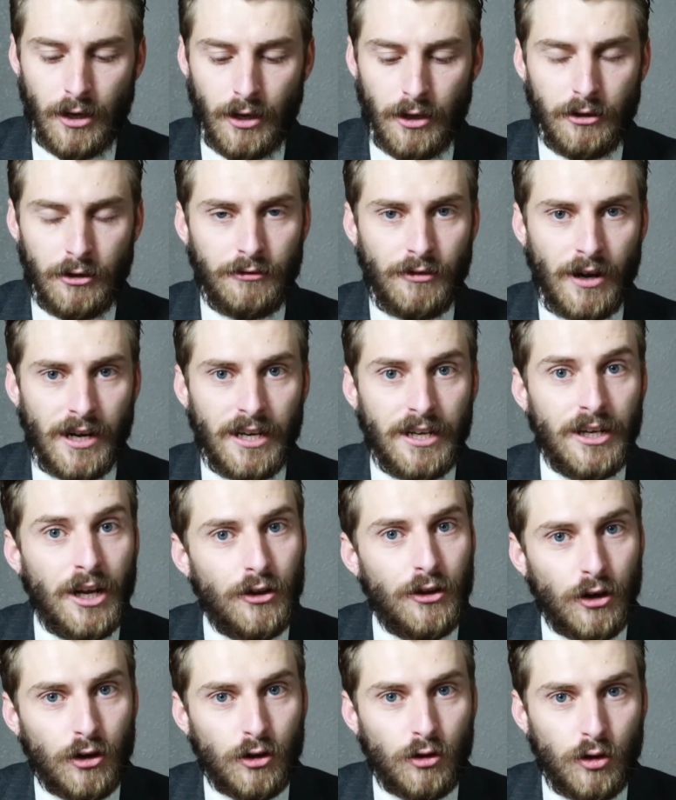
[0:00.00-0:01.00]
you'll find
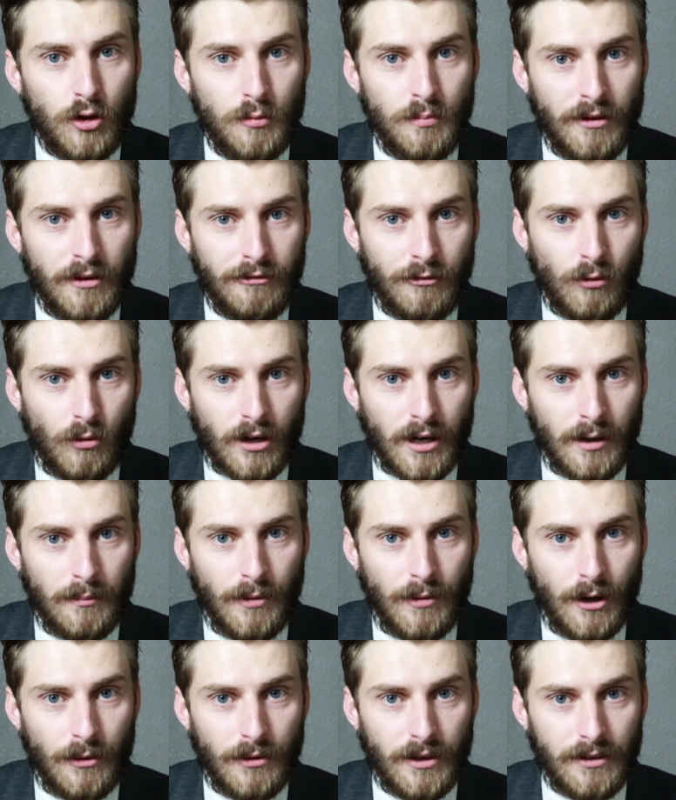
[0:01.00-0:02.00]
another group of 4
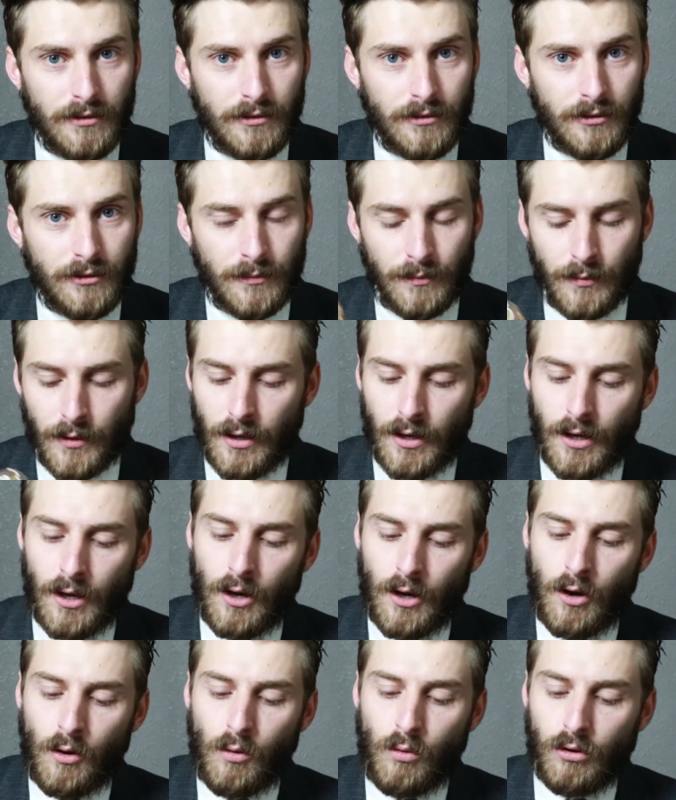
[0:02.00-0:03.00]
components.
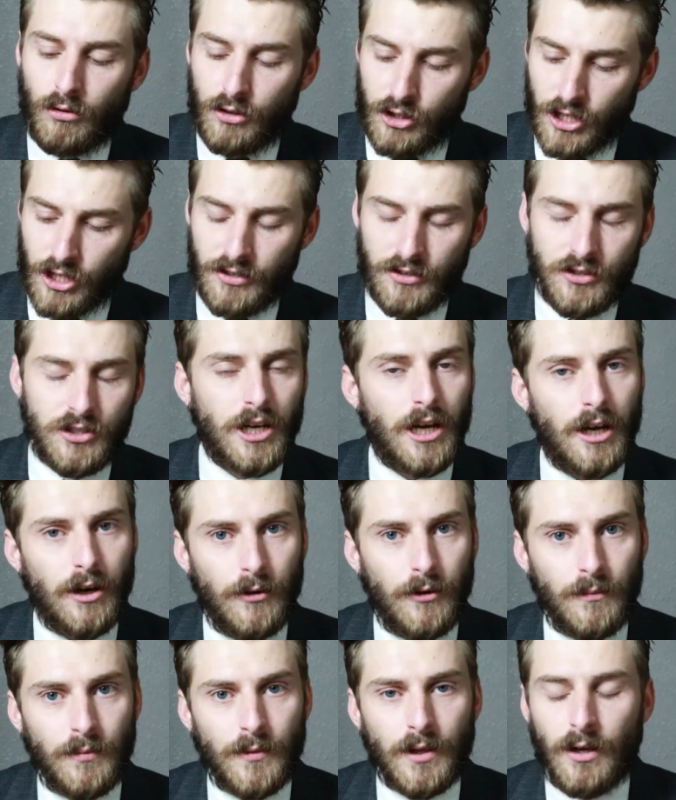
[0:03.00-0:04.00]
Well, just
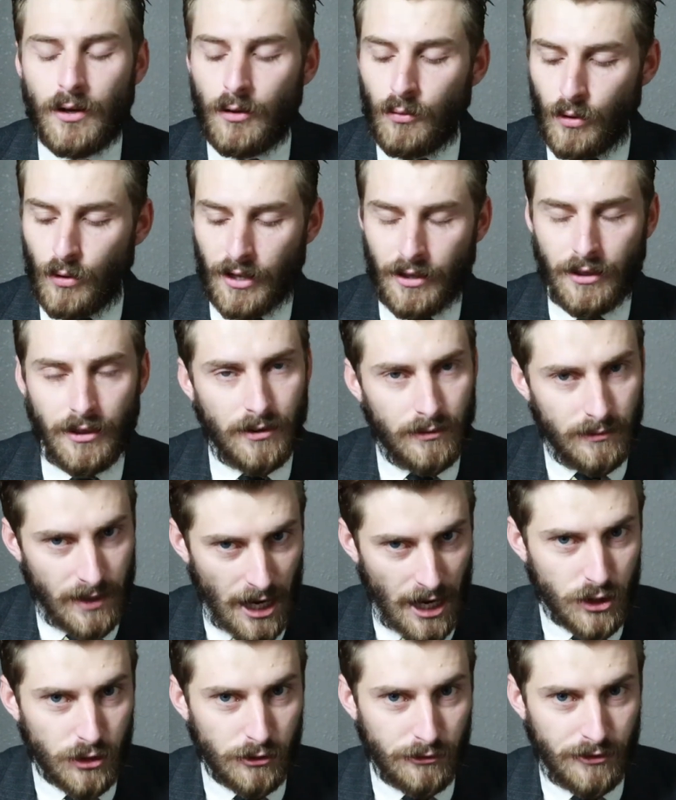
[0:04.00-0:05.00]
so, with
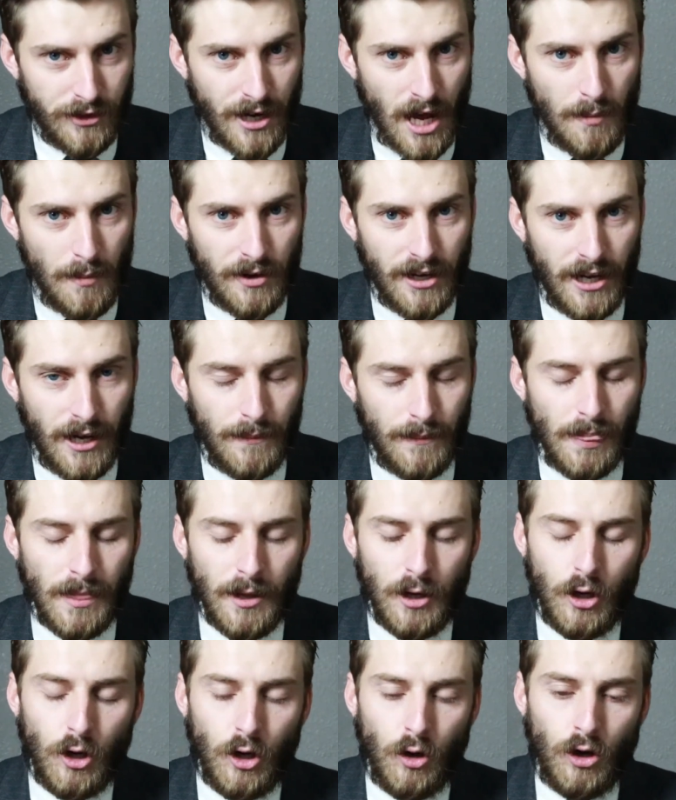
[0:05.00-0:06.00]
natural phenomena,
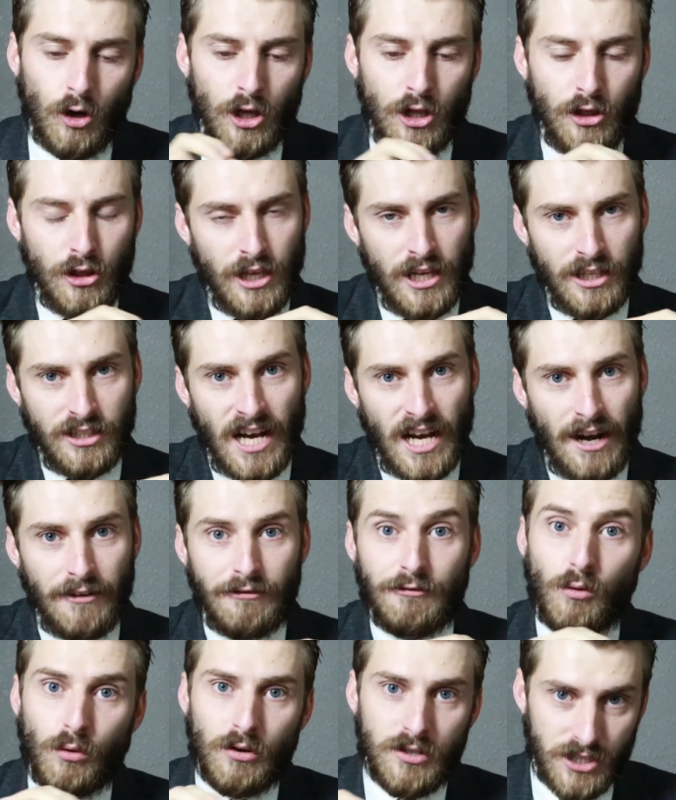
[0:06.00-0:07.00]
it's
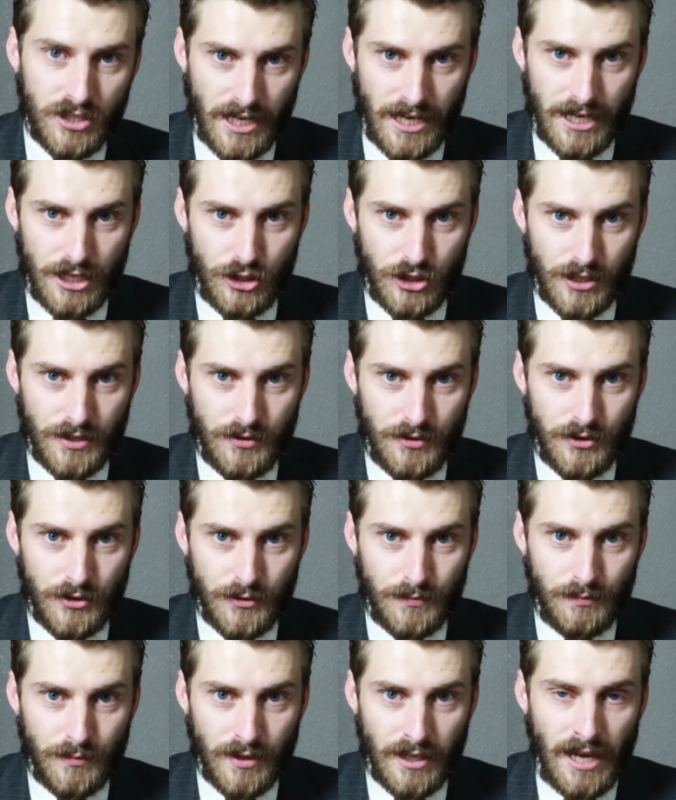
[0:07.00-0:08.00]
got 4 stages,
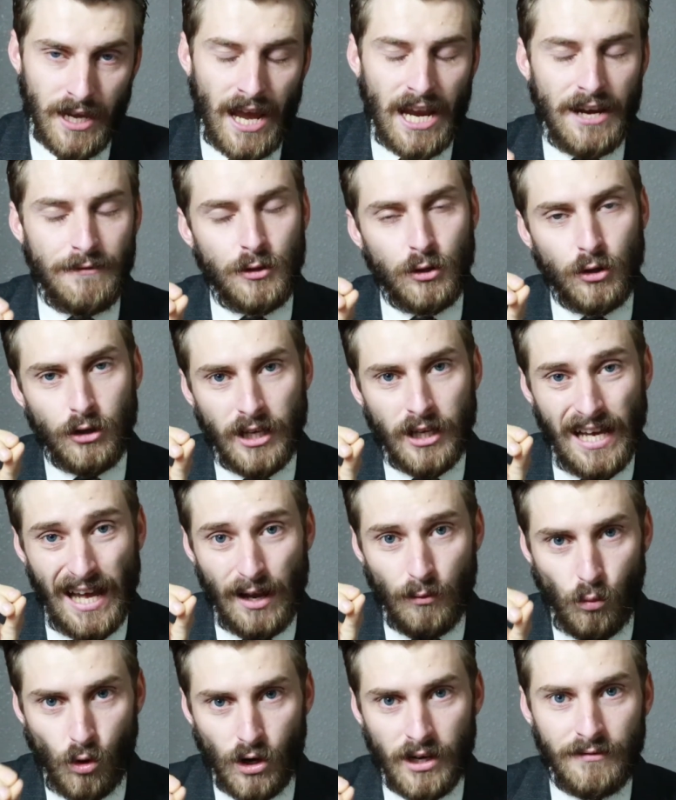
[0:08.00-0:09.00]
and if you look
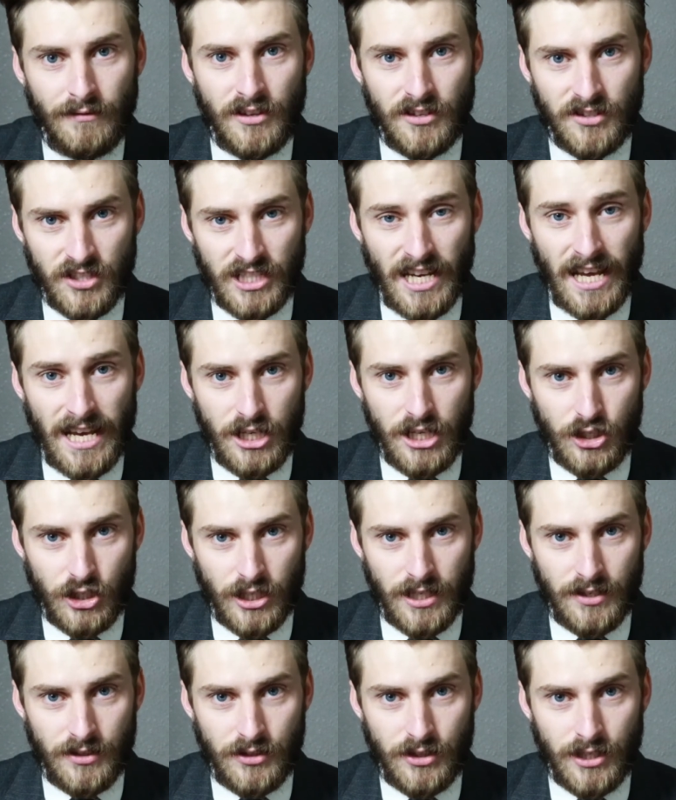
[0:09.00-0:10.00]
at one of the
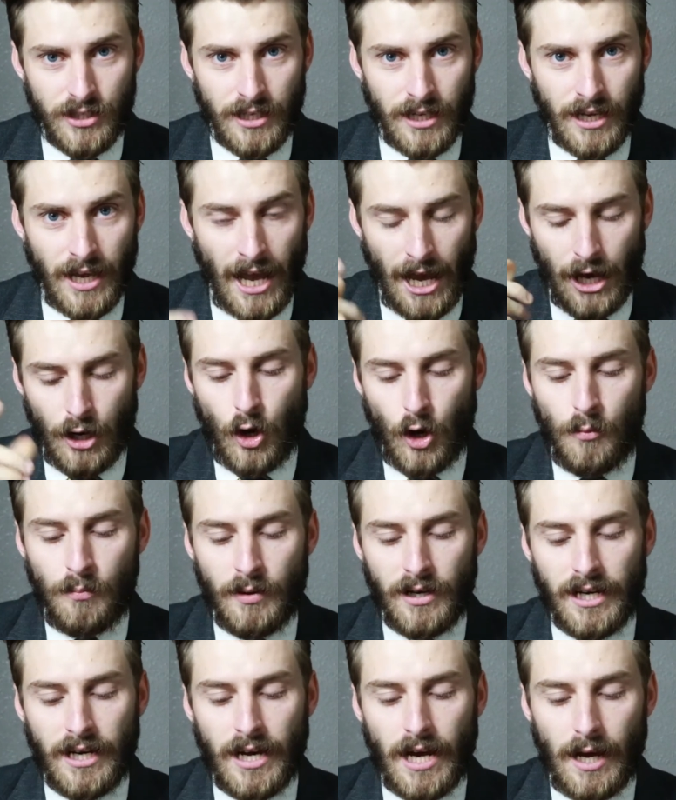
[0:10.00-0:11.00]
stages and
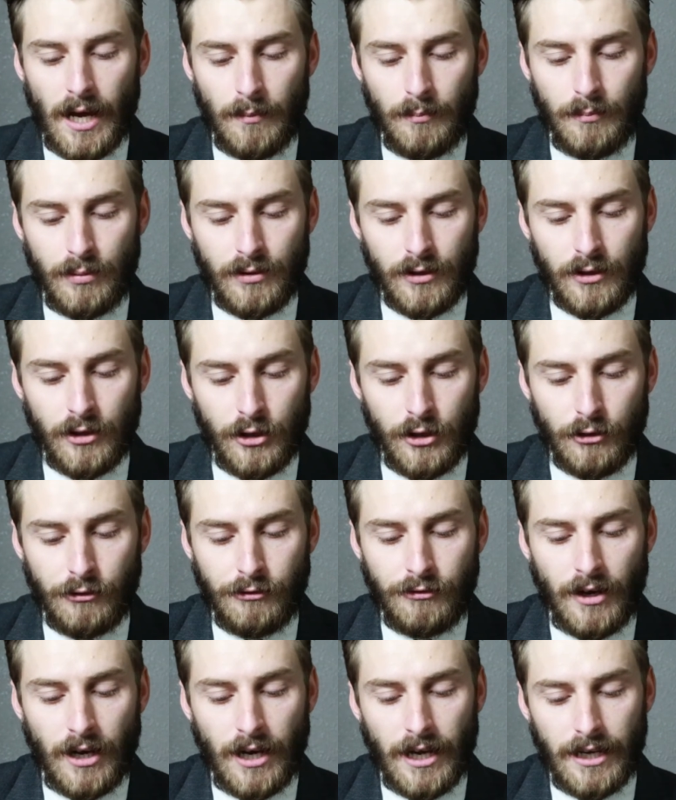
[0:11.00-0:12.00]
open it up, you'll
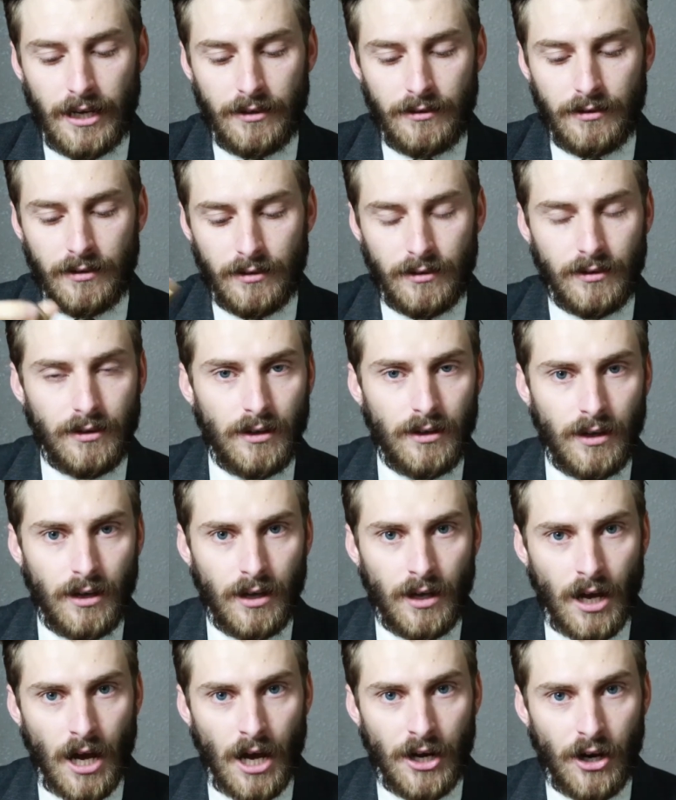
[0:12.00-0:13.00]
find
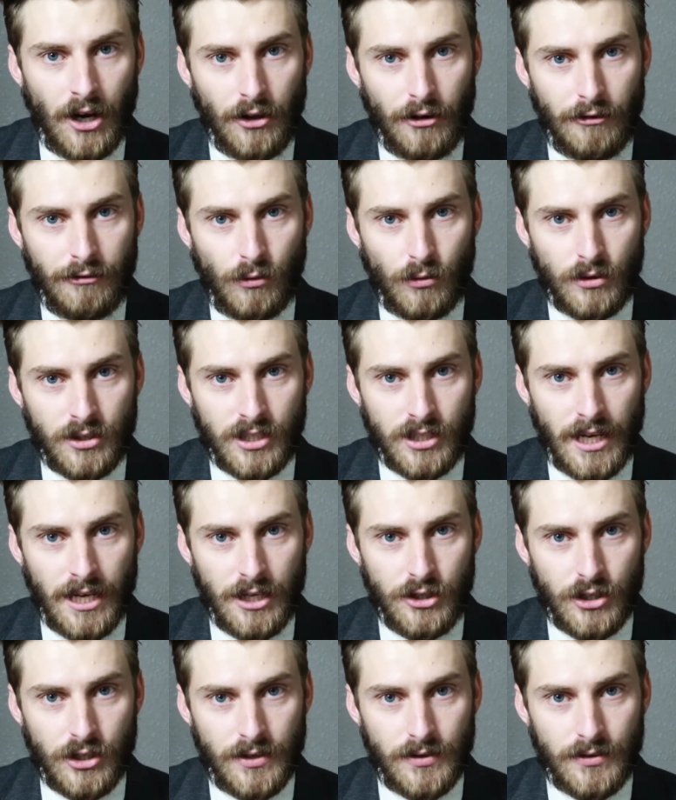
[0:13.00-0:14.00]
another 4
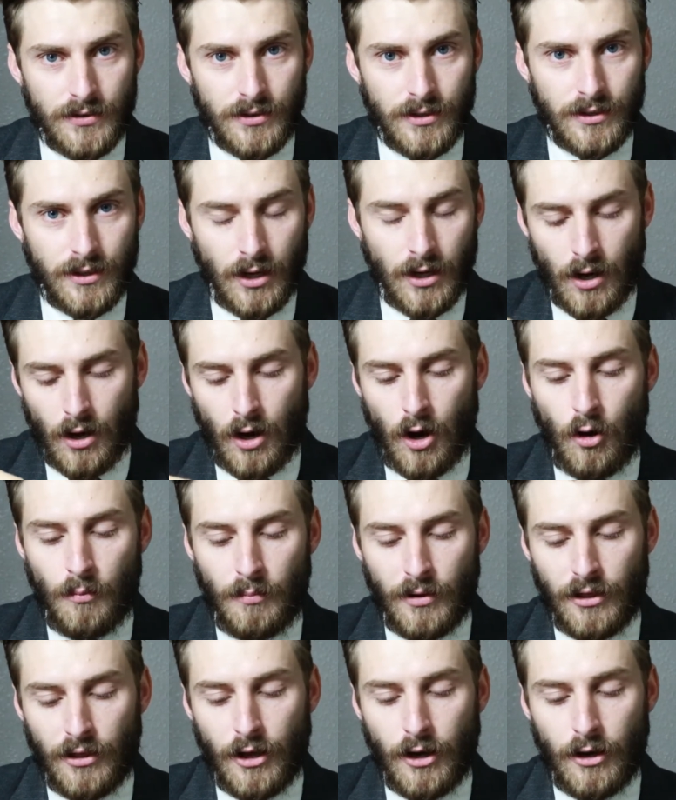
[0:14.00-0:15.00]
stages.
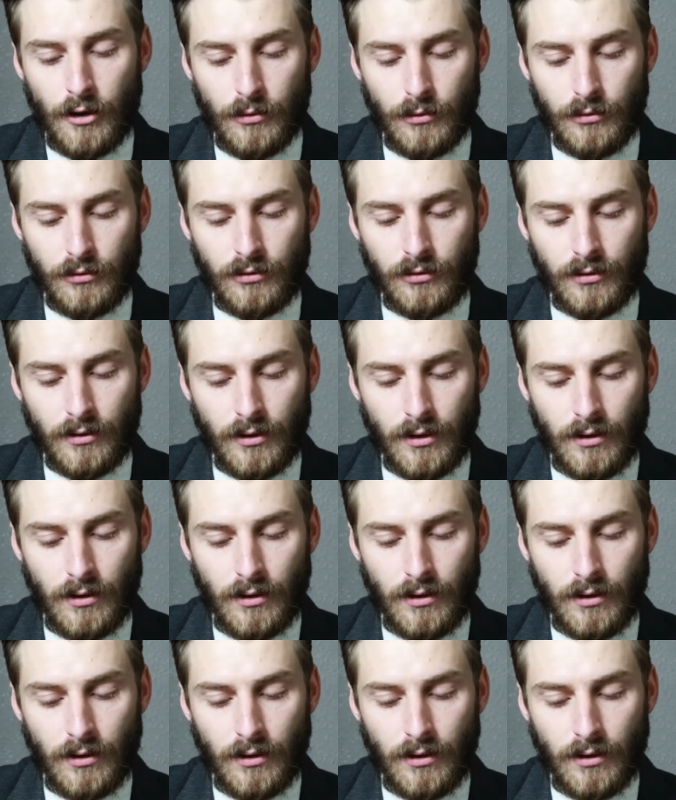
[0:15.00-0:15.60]
Open those,